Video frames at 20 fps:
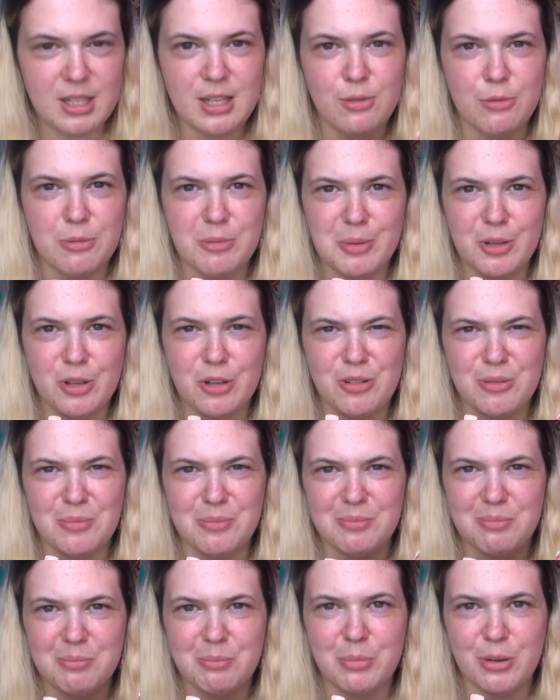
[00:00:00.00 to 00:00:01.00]
it would become
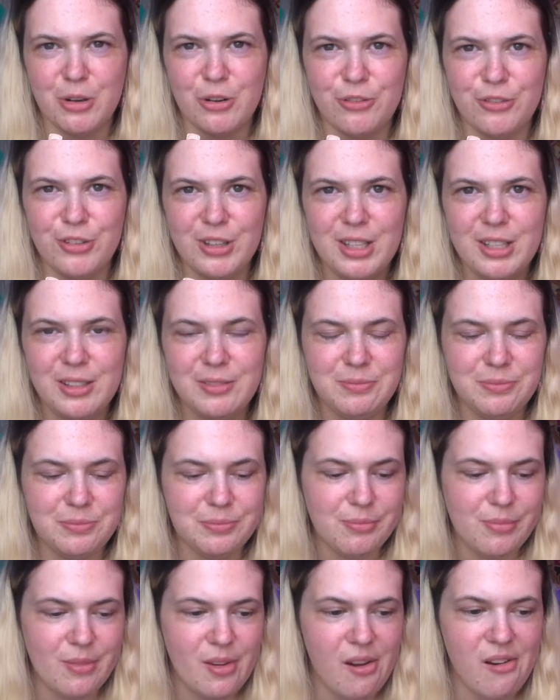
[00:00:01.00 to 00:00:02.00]
puffy.
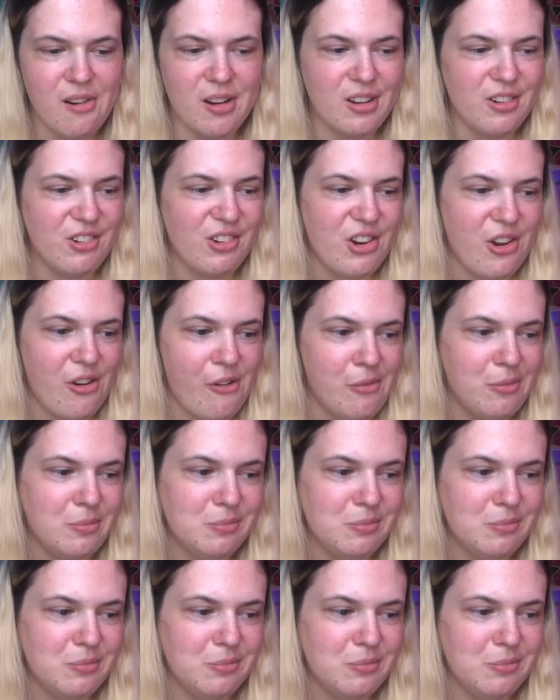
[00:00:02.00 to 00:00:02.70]
I don't know.